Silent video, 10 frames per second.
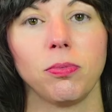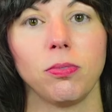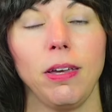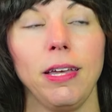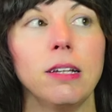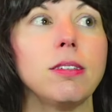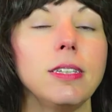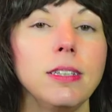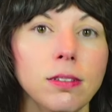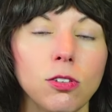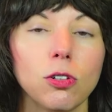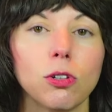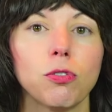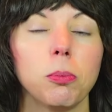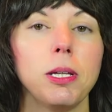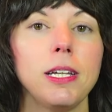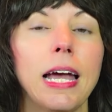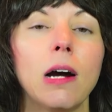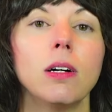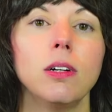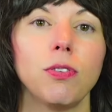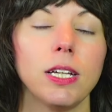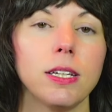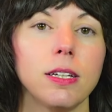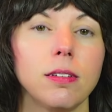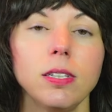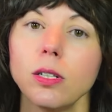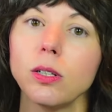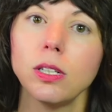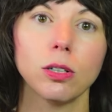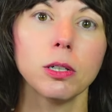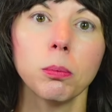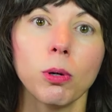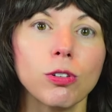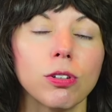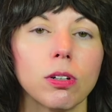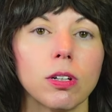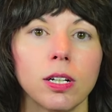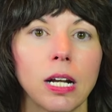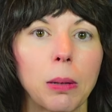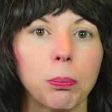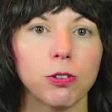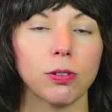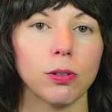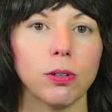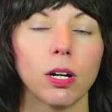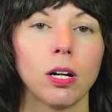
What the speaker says: It is easier for me now if I get teary or emotional in an episode.